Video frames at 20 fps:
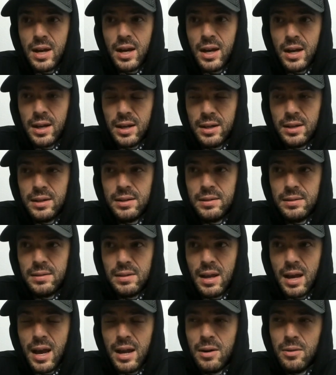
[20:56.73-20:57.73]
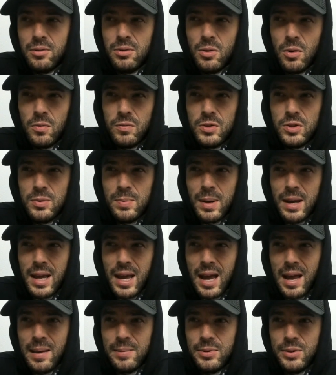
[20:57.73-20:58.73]
Uh, I don't know if it's my
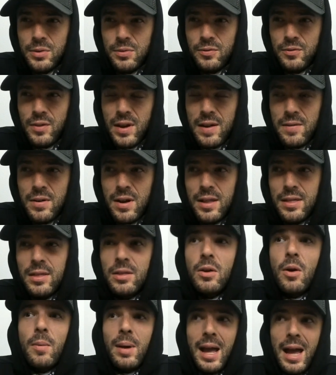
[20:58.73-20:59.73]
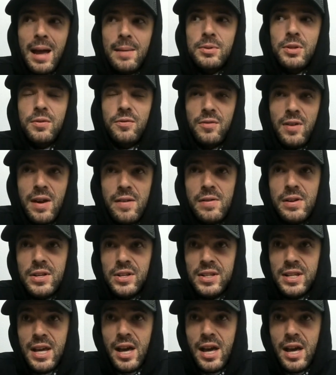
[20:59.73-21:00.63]
absolute favorite. No, my absolute favorite is